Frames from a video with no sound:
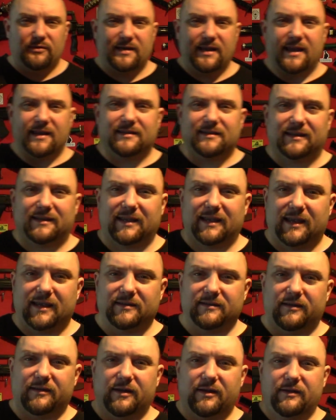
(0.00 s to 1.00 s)
sets of
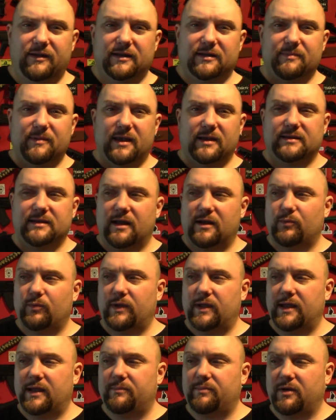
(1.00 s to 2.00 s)
keys, and I know this may sound
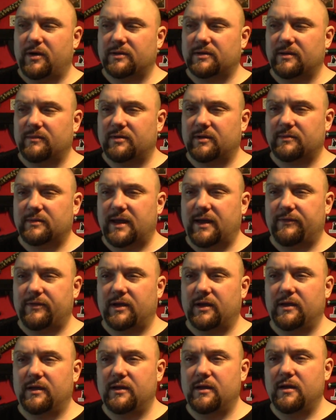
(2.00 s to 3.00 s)
weird, but I sometimes have
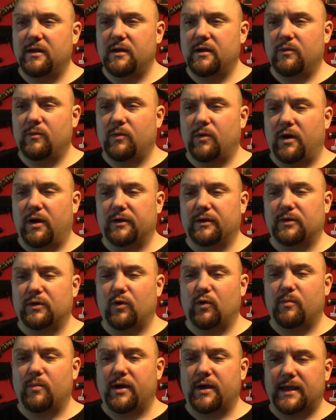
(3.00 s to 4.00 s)
what I
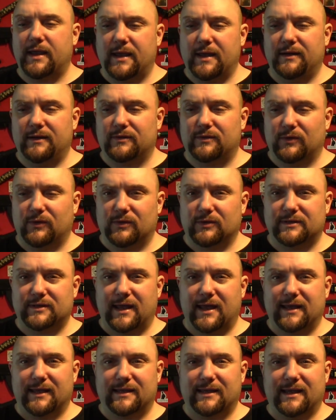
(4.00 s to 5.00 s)
call my indoor
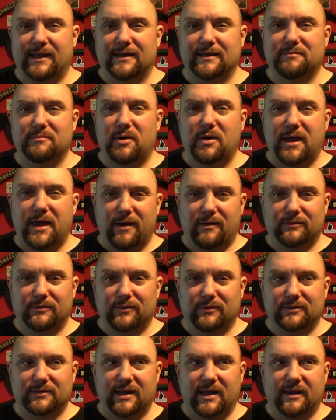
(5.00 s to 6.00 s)
set of keys and my
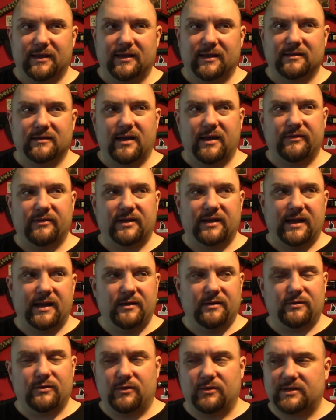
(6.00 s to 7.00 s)
outdoor set of keys. I have an
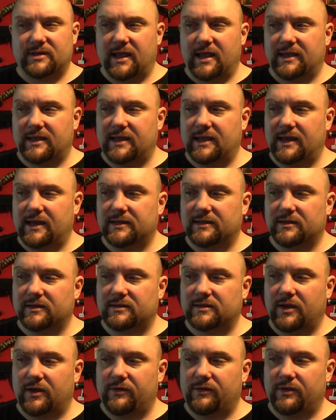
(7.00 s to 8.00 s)
indoor set of keys
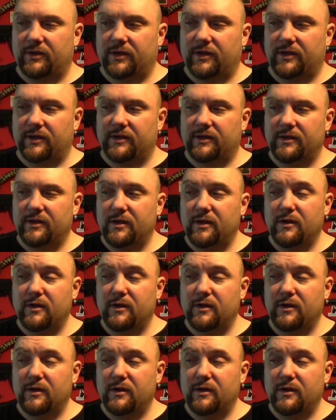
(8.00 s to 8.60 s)
so that,